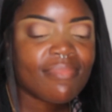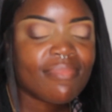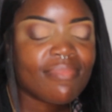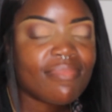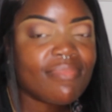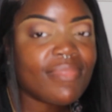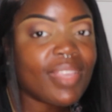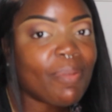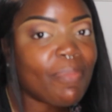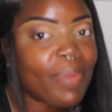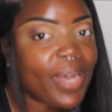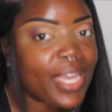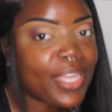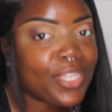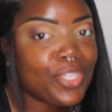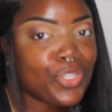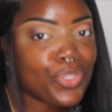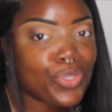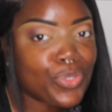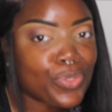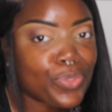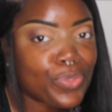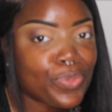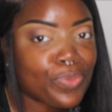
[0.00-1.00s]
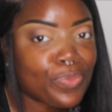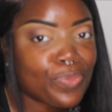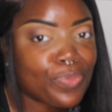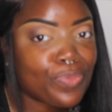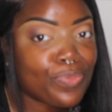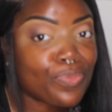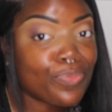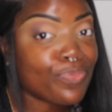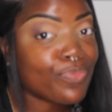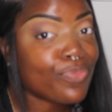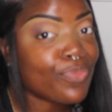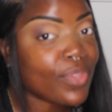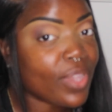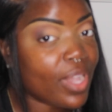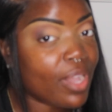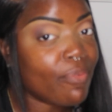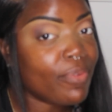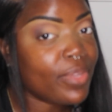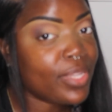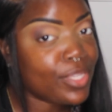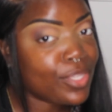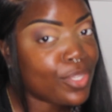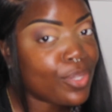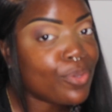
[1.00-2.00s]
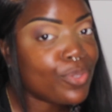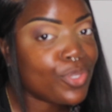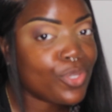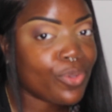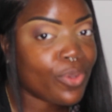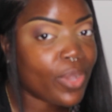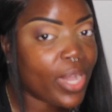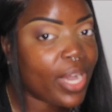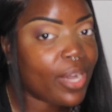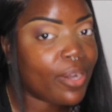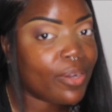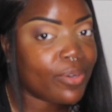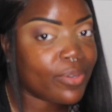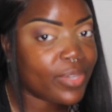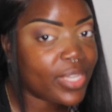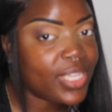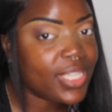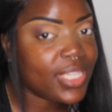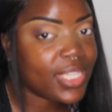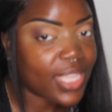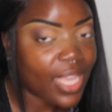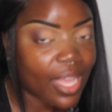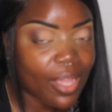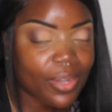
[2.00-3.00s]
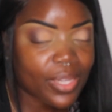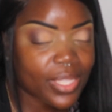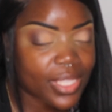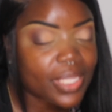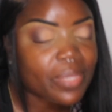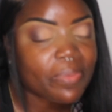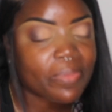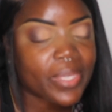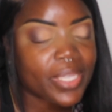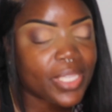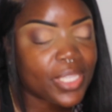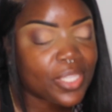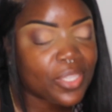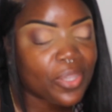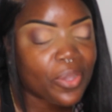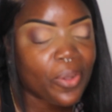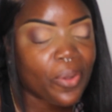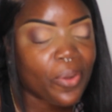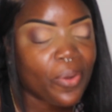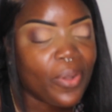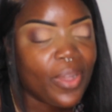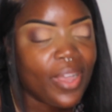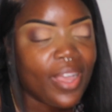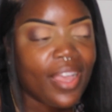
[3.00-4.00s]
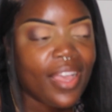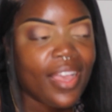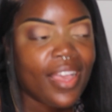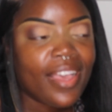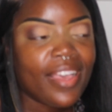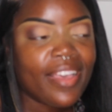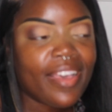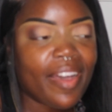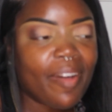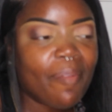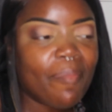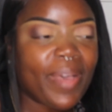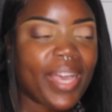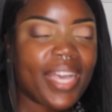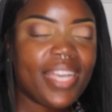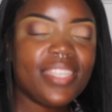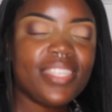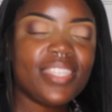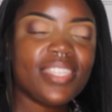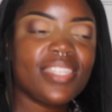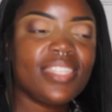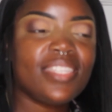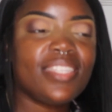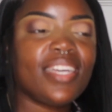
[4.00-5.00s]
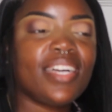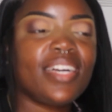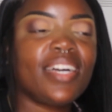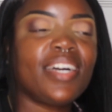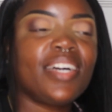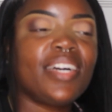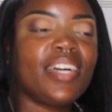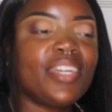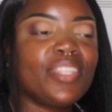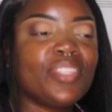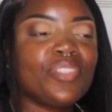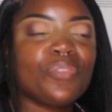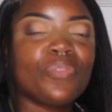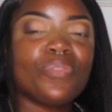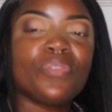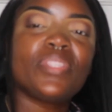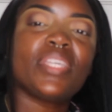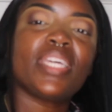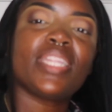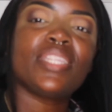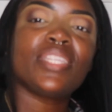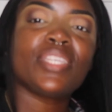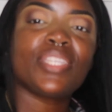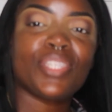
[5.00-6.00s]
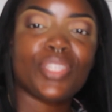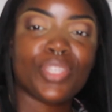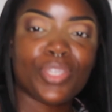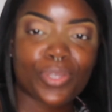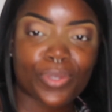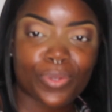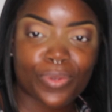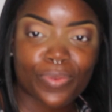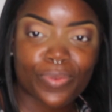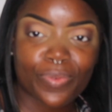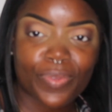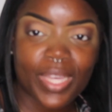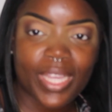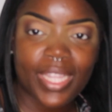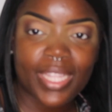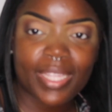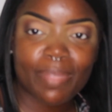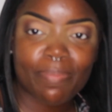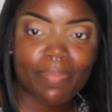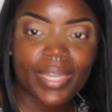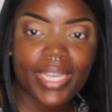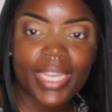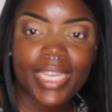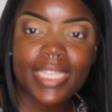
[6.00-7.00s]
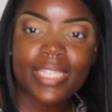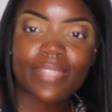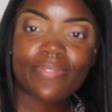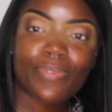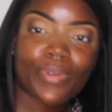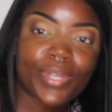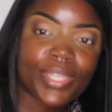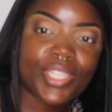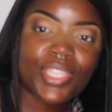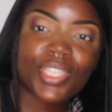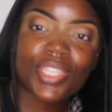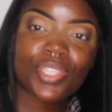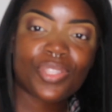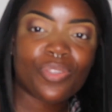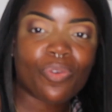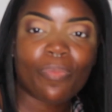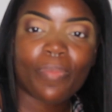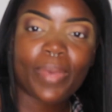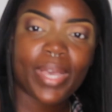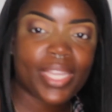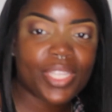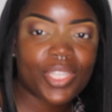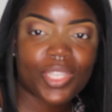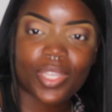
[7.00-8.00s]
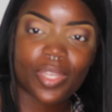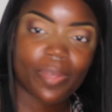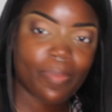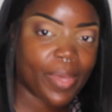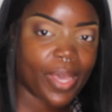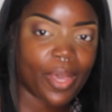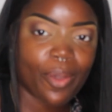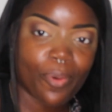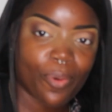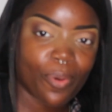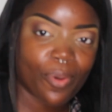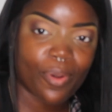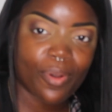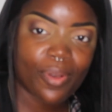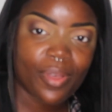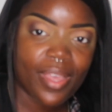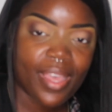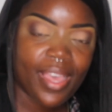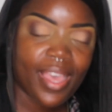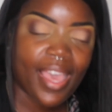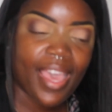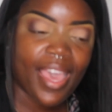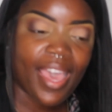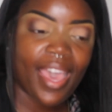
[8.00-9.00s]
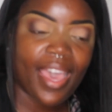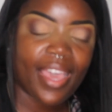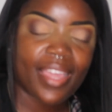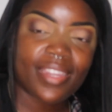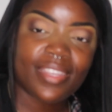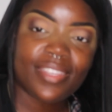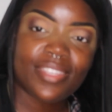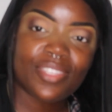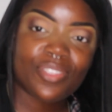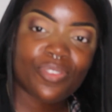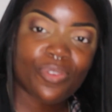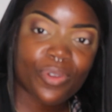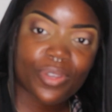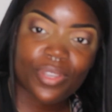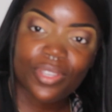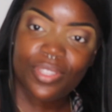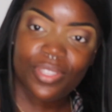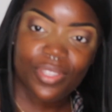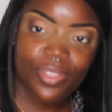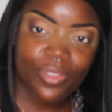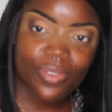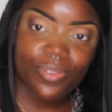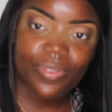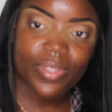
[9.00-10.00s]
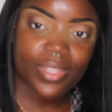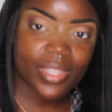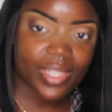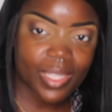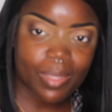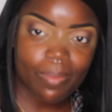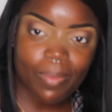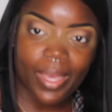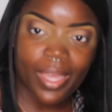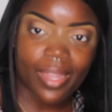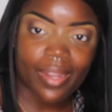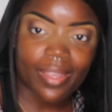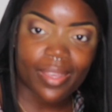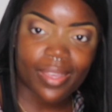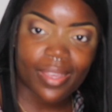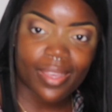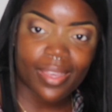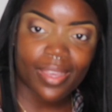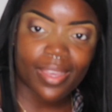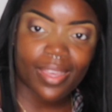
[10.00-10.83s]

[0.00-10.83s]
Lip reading: now mind you, I already told you how he sounded to me. So imagine a dude that looks cute, but his voice just don't match him at all, and he's talking to you in this manner.